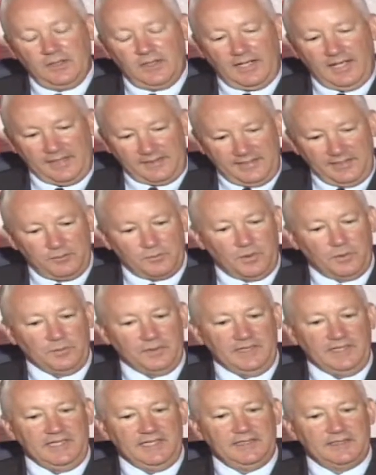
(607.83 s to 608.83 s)
I think what we
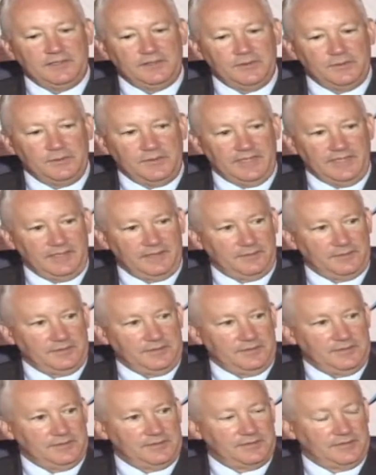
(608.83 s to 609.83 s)
need to do there
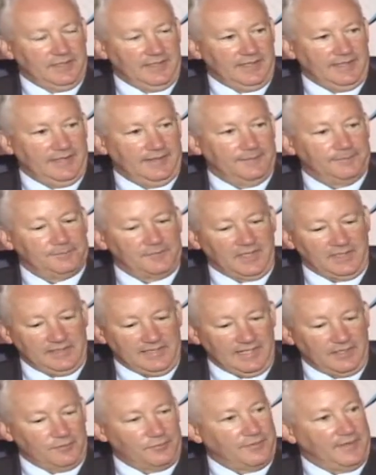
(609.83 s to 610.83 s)
is
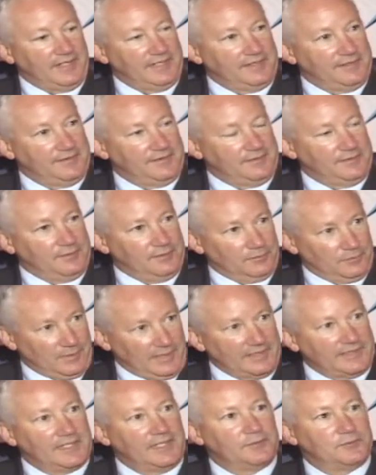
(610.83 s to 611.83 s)
identify the
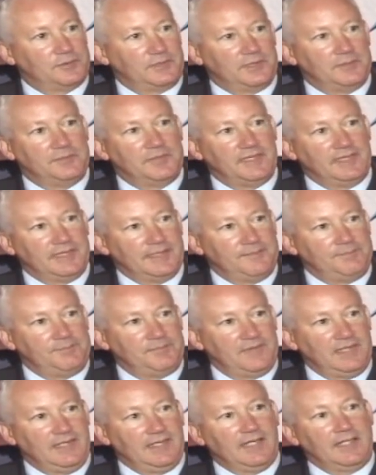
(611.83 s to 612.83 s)
right country to be in,
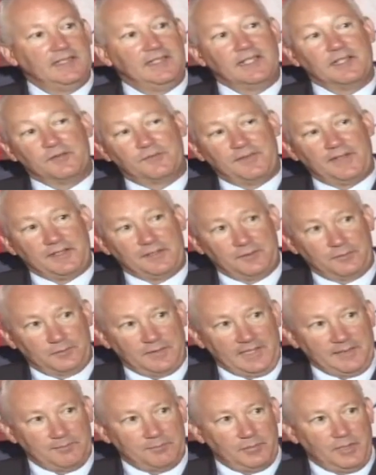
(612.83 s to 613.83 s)
identify the
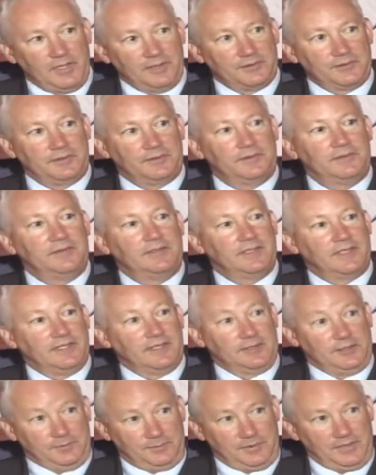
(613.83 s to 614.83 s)
right partner
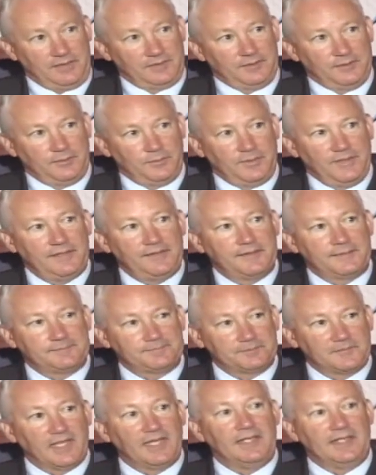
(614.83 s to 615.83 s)
to partner with,
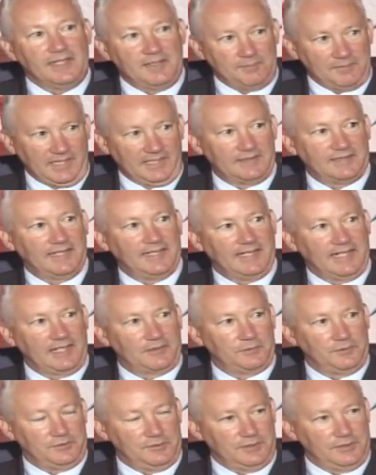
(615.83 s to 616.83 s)
and then make that
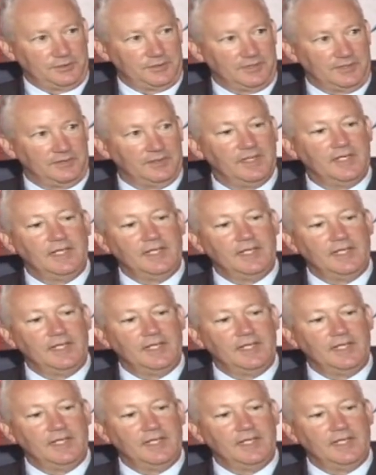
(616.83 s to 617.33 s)
acquisition.